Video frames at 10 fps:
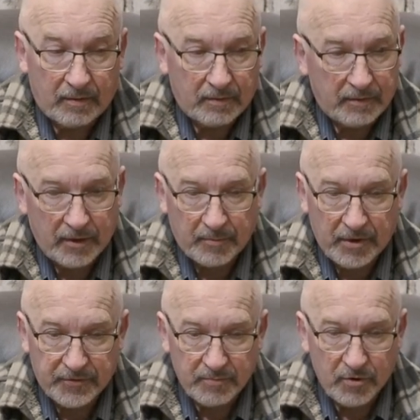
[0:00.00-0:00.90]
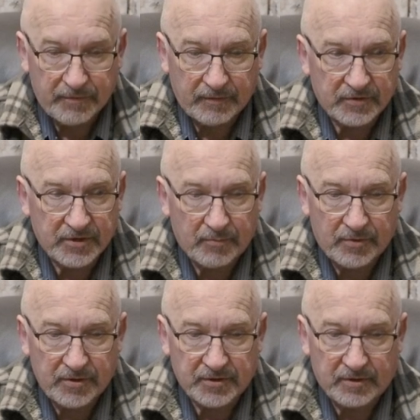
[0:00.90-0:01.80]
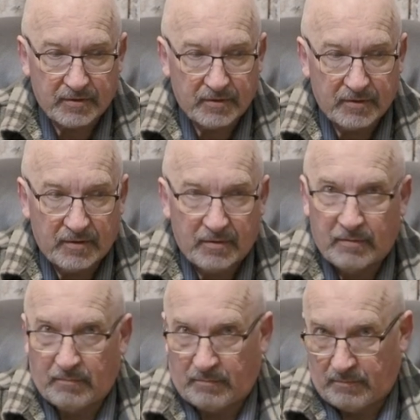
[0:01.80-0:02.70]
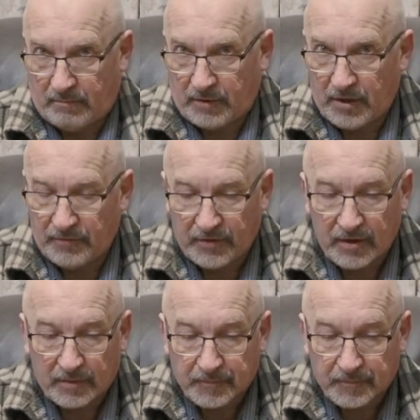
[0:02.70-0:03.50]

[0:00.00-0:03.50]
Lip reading: Now both are moving for some reason. Go figure.